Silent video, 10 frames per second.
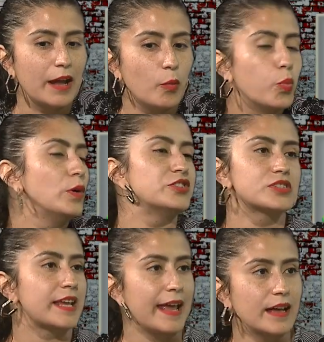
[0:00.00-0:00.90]
we
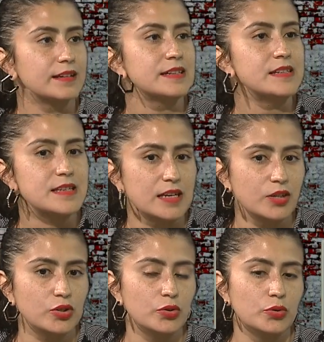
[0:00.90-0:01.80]
just can't
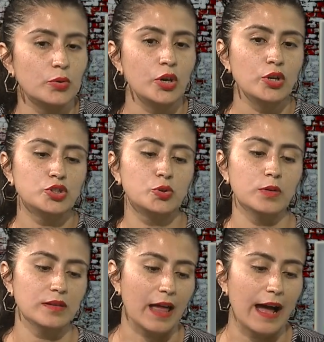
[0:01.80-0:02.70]
continue to
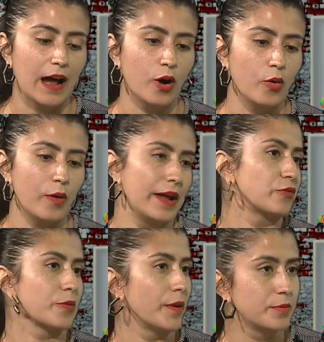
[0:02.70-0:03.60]
allow a
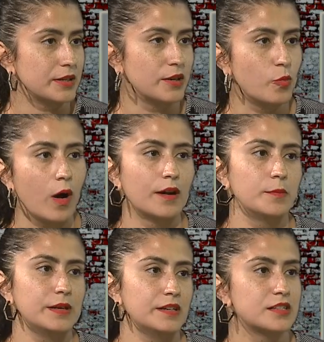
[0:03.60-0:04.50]
Republican
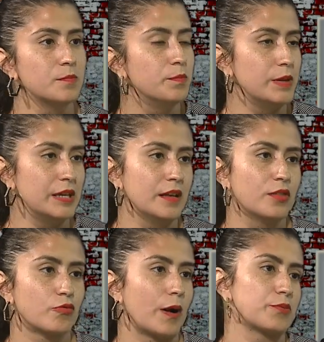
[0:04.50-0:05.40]
wannabe to be
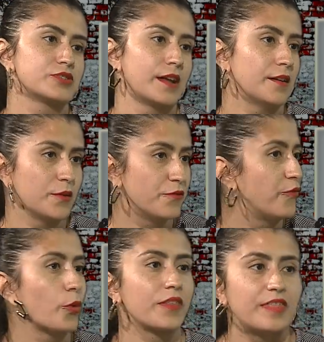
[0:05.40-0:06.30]
the representative
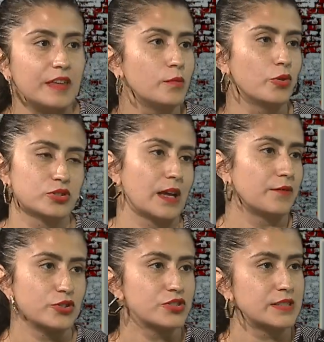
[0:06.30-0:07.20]
for the most
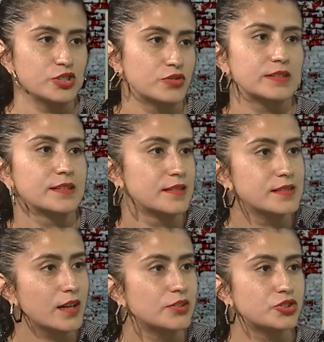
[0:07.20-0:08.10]
diverse district in
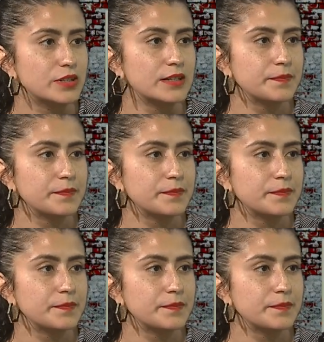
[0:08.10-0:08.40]
this country.